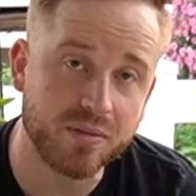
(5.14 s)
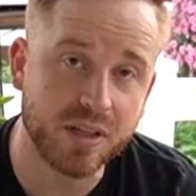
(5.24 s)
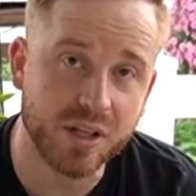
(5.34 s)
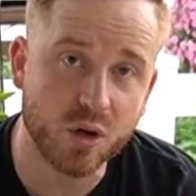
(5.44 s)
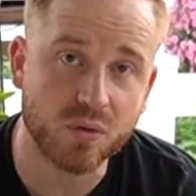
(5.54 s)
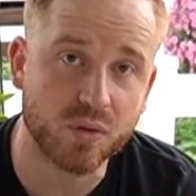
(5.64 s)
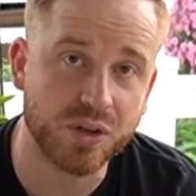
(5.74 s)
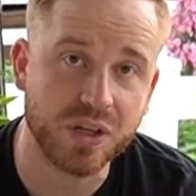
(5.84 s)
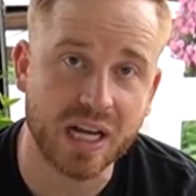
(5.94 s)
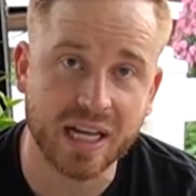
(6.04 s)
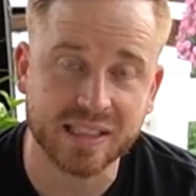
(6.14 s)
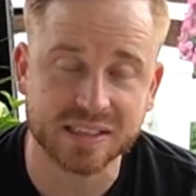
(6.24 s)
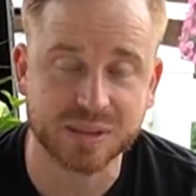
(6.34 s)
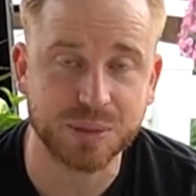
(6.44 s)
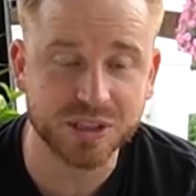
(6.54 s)
video for you guys,
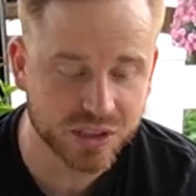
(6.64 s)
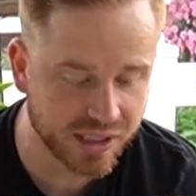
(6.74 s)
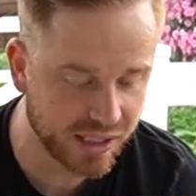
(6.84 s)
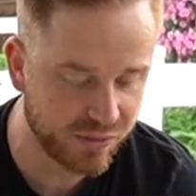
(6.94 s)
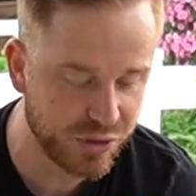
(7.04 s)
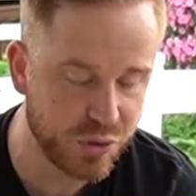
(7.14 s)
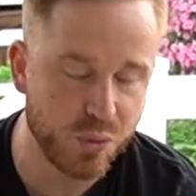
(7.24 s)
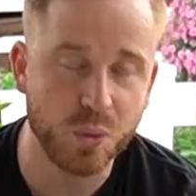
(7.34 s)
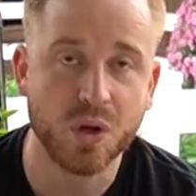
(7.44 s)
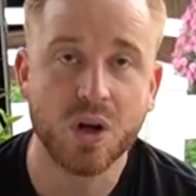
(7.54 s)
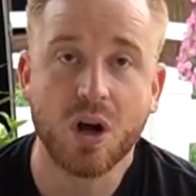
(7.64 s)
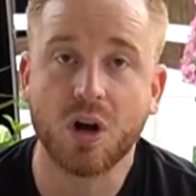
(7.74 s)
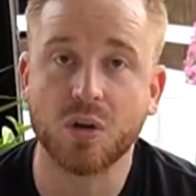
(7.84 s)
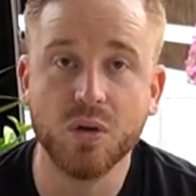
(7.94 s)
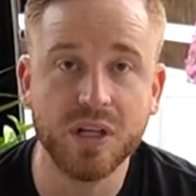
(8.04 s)
especially if you
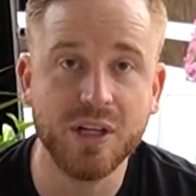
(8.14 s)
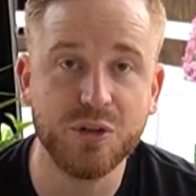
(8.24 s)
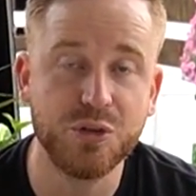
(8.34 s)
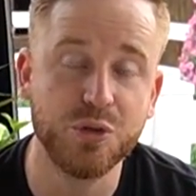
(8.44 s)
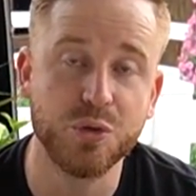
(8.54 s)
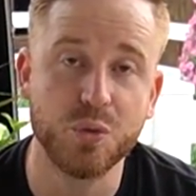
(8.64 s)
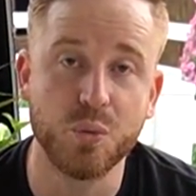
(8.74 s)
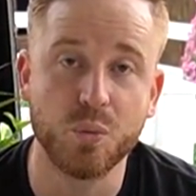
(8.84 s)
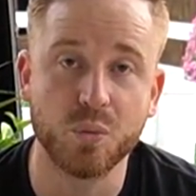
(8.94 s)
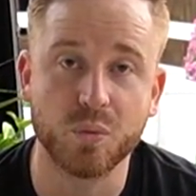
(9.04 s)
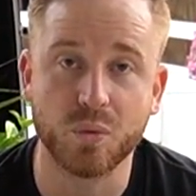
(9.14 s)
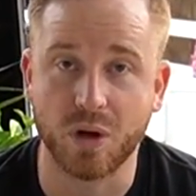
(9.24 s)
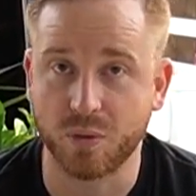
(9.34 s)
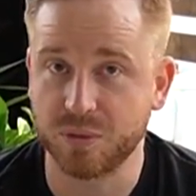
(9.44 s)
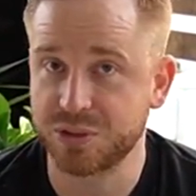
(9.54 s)
are looking to
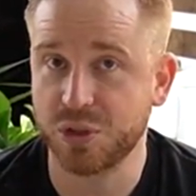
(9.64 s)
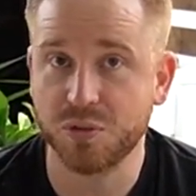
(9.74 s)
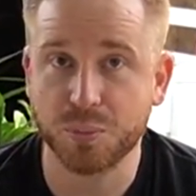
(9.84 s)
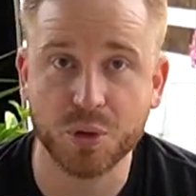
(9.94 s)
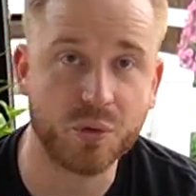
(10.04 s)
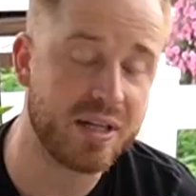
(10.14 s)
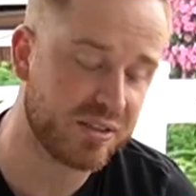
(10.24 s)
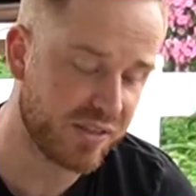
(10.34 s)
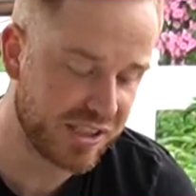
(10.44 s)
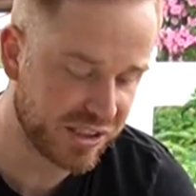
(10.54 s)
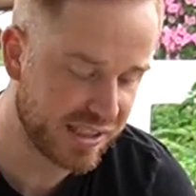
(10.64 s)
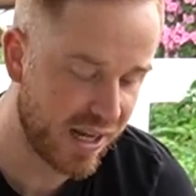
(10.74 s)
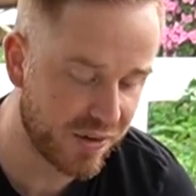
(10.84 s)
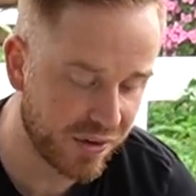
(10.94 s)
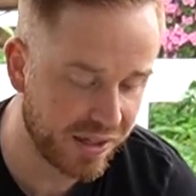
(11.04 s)
reserve or put a reservation
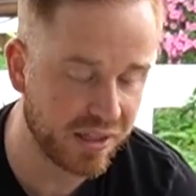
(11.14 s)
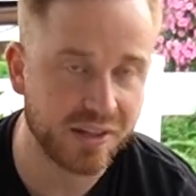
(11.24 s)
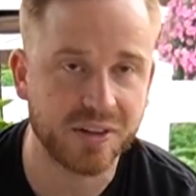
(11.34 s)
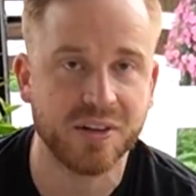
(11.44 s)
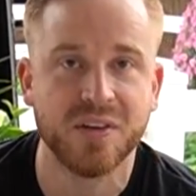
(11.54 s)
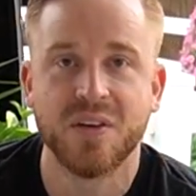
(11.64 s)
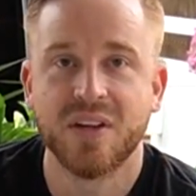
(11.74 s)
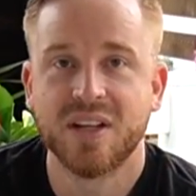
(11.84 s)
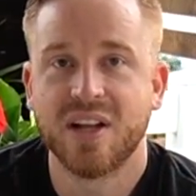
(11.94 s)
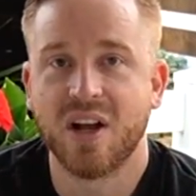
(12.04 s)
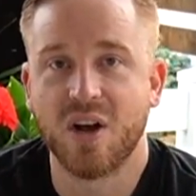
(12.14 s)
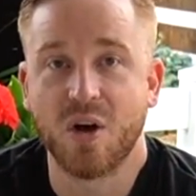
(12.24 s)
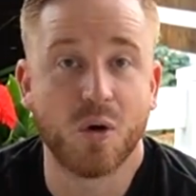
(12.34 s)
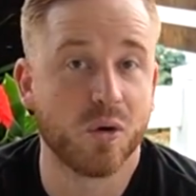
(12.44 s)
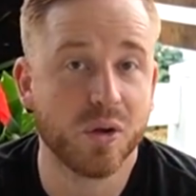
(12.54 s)
down on a litter
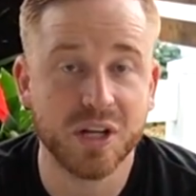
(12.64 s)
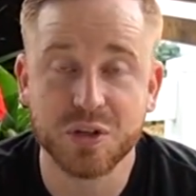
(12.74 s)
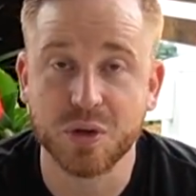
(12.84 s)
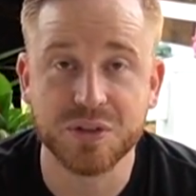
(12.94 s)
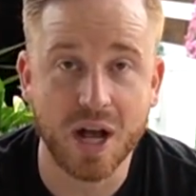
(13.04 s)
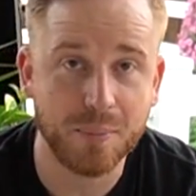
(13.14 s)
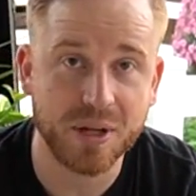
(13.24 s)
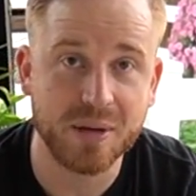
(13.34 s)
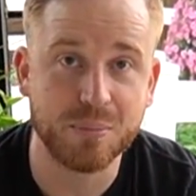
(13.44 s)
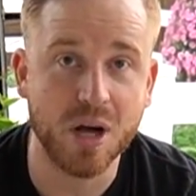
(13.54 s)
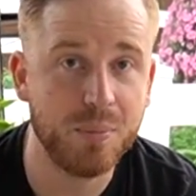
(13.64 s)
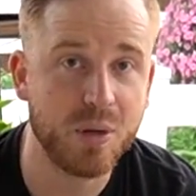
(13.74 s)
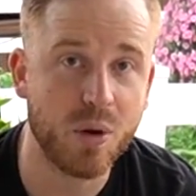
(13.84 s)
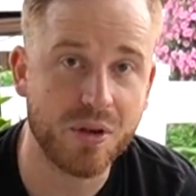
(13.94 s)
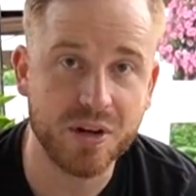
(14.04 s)
or looking to adopt a
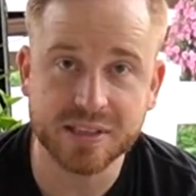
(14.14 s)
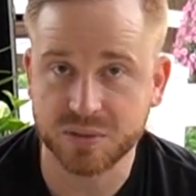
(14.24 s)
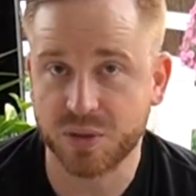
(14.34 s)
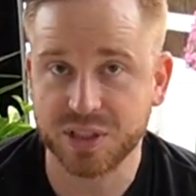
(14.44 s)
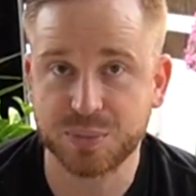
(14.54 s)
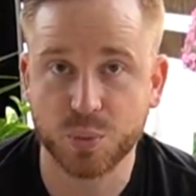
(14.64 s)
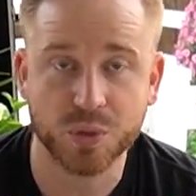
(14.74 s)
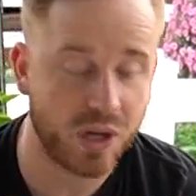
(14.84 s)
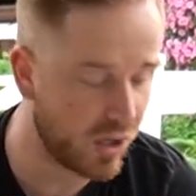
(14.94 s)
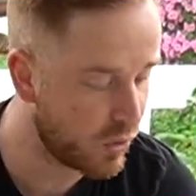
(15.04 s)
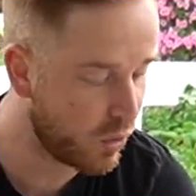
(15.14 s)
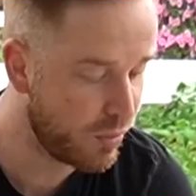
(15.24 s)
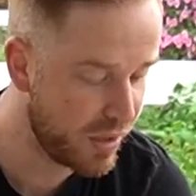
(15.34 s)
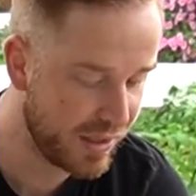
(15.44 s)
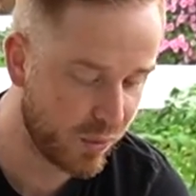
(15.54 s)
puppy, whether it is a French Bulldog or a
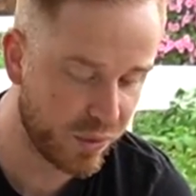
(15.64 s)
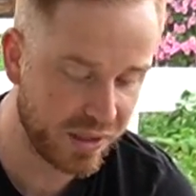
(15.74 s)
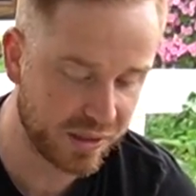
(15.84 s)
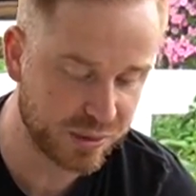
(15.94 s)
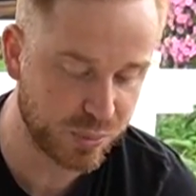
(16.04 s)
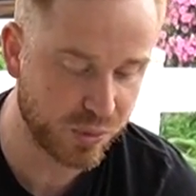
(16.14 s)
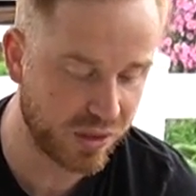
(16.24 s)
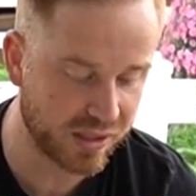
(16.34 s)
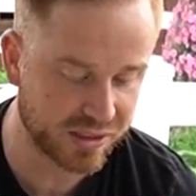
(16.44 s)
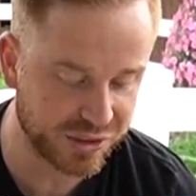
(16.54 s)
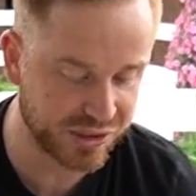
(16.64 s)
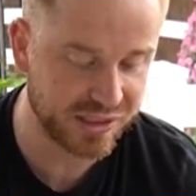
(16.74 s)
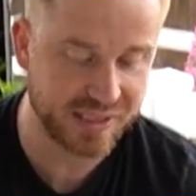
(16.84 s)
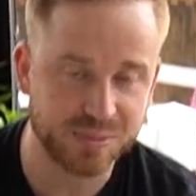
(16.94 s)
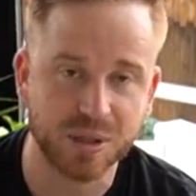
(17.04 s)
mini Olde English Bulldog such
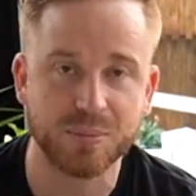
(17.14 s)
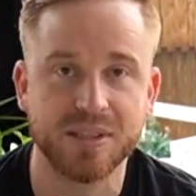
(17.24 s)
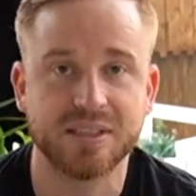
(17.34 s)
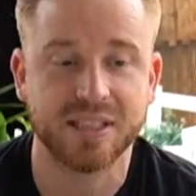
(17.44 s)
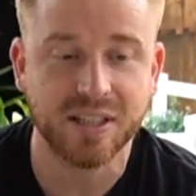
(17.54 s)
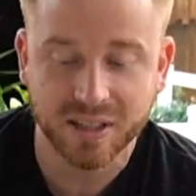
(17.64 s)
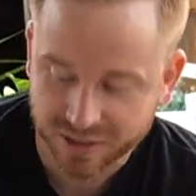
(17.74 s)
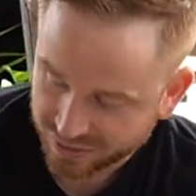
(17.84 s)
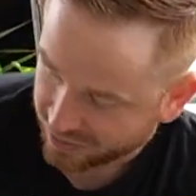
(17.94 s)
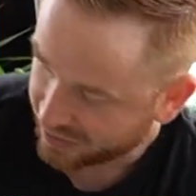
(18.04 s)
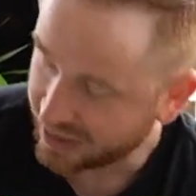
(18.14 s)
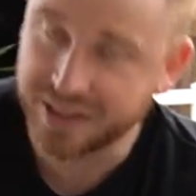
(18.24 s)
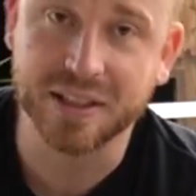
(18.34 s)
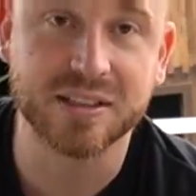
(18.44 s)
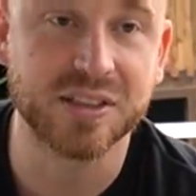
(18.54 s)
as these puppies here
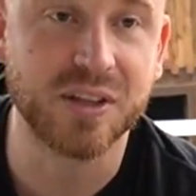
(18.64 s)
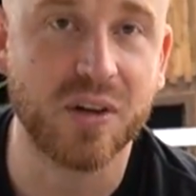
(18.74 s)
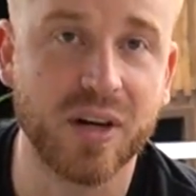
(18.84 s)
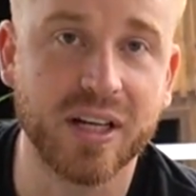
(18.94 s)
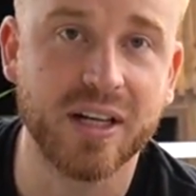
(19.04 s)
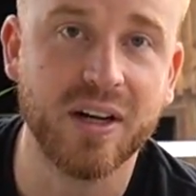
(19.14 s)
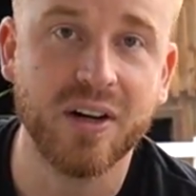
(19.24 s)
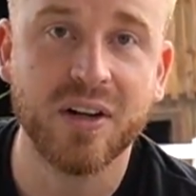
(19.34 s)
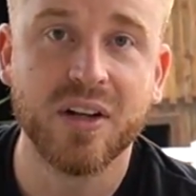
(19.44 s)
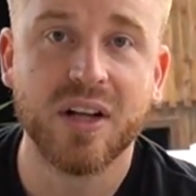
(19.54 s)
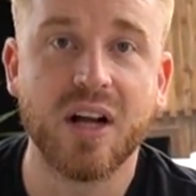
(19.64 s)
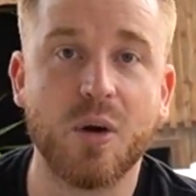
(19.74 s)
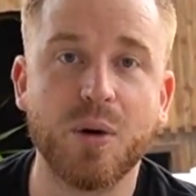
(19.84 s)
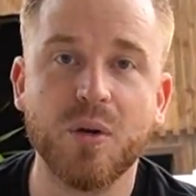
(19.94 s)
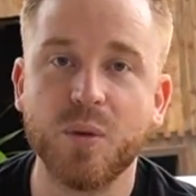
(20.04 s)
and this adult right here.
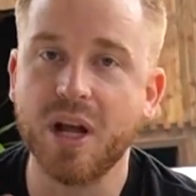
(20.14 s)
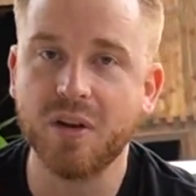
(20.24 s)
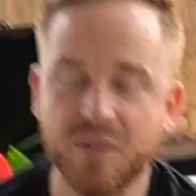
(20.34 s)
We got